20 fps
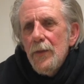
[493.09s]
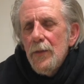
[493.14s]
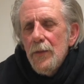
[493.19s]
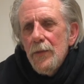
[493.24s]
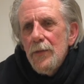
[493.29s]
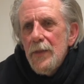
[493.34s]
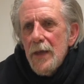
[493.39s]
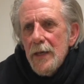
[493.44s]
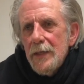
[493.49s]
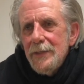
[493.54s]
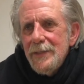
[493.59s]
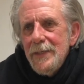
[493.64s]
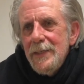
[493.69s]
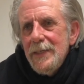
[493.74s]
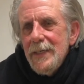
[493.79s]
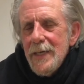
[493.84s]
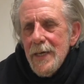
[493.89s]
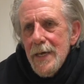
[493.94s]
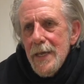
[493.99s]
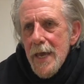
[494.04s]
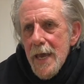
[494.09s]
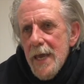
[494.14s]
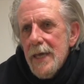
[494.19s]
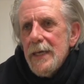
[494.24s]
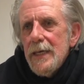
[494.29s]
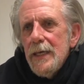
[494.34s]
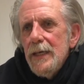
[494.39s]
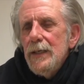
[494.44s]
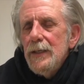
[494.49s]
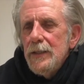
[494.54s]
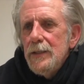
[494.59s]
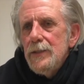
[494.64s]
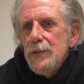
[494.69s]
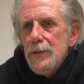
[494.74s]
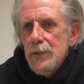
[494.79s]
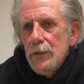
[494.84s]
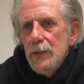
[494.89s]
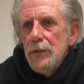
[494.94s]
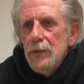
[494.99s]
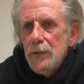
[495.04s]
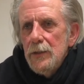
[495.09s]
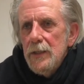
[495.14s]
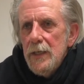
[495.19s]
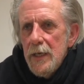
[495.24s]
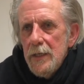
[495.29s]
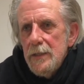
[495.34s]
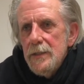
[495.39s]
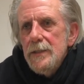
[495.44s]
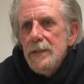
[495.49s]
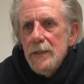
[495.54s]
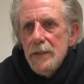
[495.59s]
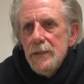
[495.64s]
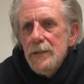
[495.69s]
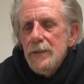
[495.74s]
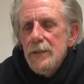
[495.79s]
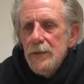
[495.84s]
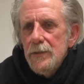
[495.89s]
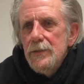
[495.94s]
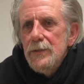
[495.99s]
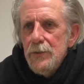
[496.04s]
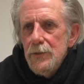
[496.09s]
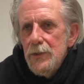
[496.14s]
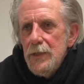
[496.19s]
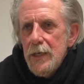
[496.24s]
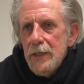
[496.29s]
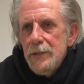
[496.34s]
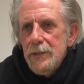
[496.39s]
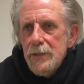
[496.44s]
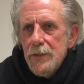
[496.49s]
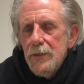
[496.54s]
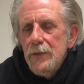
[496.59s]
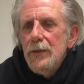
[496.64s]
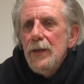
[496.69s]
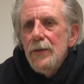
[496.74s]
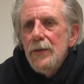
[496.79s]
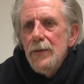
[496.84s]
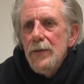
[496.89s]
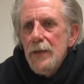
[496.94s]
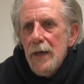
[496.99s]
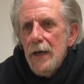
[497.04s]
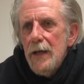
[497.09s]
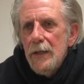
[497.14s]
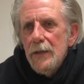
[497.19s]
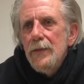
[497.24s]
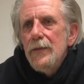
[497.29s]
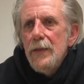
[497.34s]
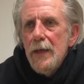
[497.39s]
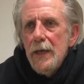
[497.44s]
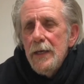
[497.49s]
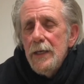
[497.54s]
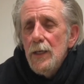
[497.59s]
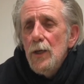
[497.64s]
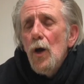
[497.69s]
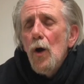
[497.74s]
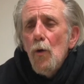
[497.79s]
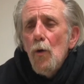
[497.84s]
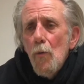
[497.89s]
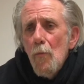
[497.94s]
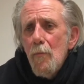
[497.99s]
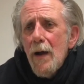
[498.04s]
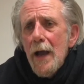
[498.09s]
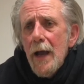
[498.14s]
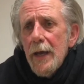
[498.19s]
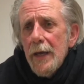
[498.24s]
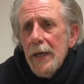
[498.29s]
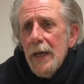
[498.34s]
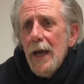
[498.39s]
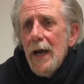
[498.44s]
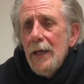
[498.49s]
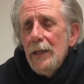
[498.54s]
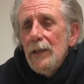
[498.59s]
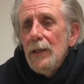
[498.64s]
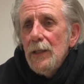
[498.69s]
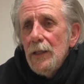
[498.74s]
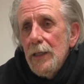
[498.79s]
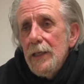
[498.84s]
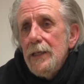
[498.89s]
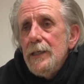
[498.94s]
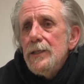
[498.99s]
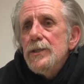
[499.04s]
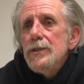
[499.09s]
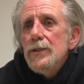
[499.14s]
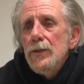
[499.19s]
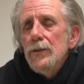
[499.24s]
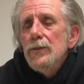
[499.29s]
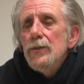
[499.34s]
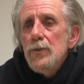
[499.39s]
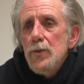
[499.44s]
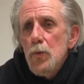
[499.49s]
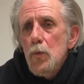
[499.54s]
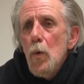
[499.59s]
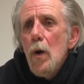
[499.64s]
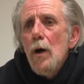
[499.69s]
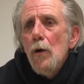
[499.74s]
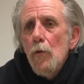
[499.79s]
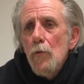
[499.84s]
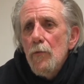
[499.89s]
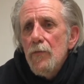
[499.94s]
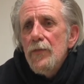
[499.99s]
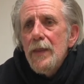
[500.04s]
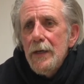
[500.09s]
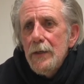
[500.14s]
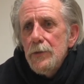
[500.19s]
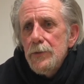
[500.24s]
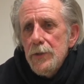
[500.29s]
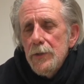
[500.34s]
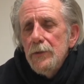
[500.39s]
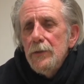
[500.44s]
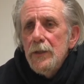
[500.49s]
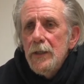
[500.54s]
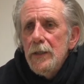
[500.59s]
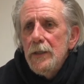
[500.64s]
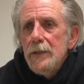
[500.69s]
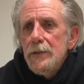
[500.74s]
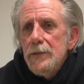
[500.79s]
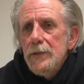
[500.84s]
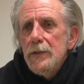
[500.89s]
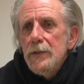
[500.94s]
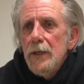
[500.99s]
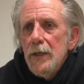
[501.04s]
Their DNA, in certain cases, suggests that they go back at least 12,000 years.